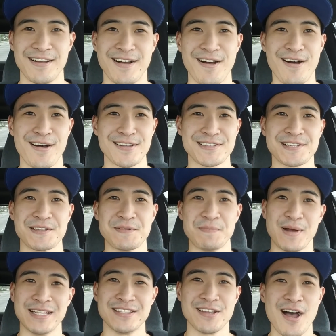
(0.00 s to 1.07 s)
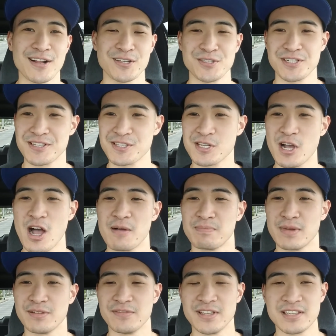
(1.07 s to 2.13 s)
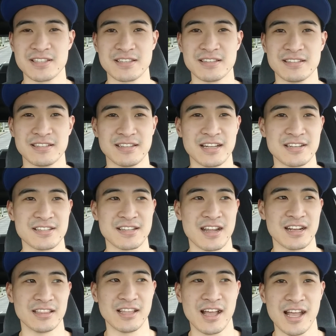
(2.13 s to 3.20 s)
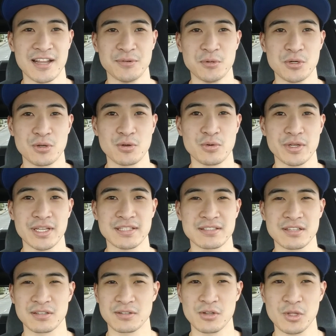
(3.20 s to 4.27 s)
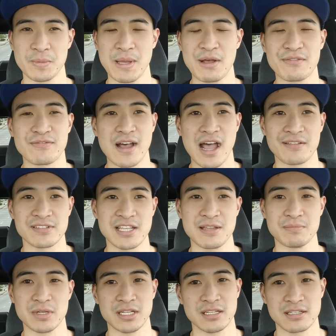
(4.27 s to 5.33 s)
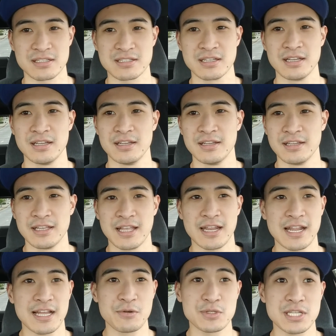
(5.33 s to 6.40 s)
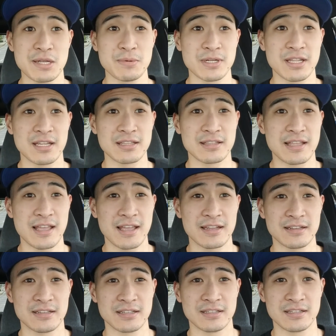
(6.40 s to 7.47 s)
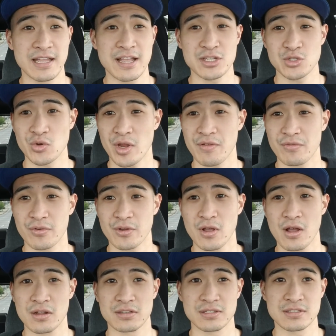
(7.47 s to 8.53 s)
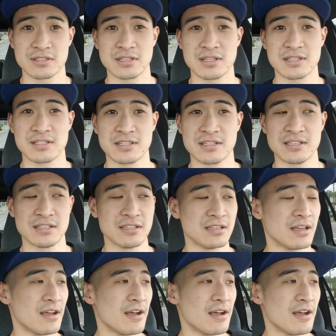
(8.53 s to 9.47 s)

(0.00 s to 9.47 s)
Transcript: Awesome. My doctor just comped my visit. I just got a line real quick. Took only about 5-10 minutes. And I was able to get that x-ray for y'all to see.